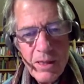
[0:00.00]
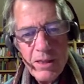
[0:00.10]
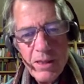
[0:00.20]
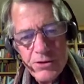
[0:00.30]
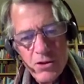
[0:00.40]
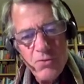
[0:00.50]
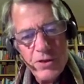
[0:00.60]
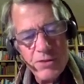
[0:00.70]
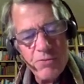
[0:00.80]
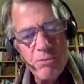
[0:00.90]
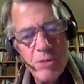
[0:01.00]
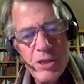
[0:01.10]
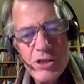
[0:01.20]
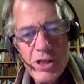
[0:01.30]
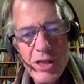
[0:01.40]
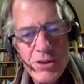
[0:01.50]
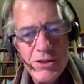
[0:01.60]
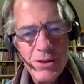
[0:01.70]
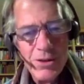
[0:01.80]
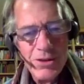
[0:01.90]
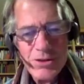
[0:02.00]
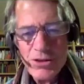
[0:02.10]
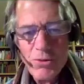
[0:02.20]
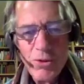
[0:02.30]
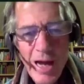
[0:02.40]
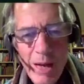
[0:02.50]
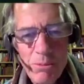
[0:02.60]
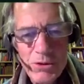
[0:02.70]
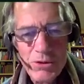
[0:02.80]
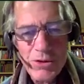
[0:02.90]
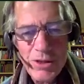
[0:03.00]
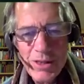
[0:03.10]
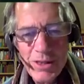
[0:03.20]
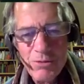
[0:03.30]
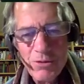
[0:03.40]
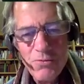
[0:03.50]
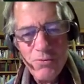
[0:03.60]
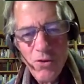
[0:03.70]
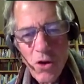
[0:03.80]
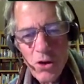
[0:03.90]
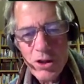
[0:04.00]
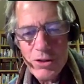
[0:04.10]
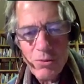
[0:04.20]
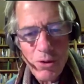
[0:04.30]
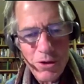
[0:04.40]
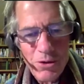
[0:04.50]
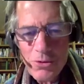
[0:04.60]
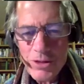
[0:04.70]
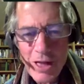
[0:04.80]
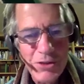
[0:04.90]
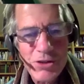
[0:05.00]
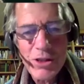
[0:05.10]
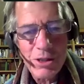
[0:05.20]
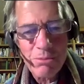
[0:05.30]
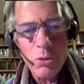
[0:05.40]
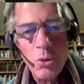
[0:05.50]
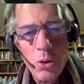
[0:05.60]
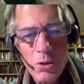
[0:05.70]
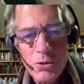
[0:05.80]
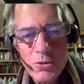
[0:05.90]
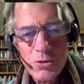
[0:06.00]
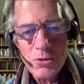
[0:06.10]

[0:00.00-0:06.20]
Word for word: Let's go visit with Mitch and Asa and see what happens if we fall into one of those acidic pools.